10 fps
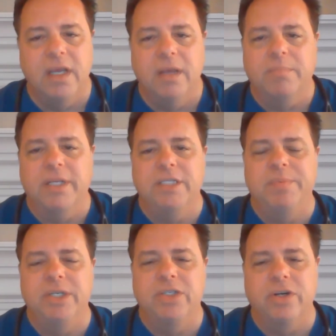Please be
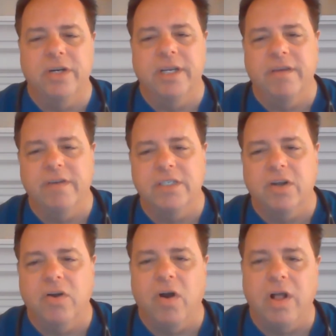sure to give us a
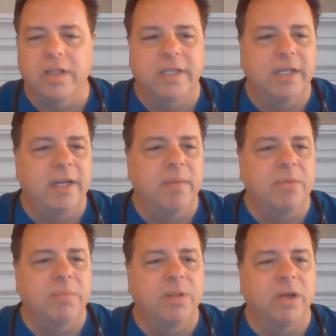call at the number
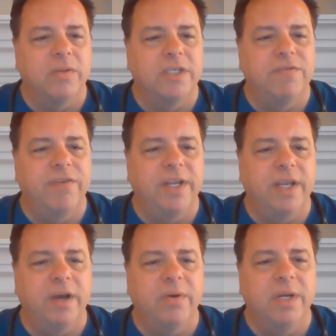below this
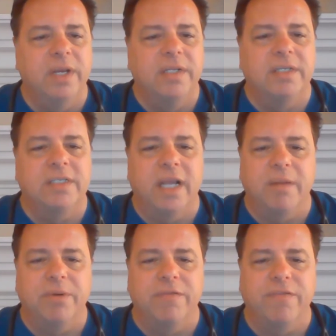video to set
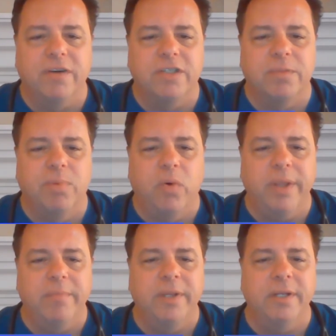up your first
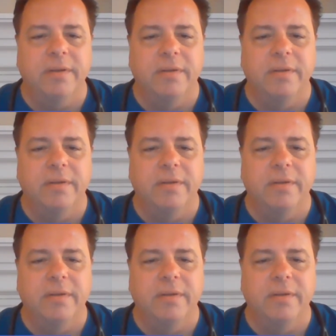appointment.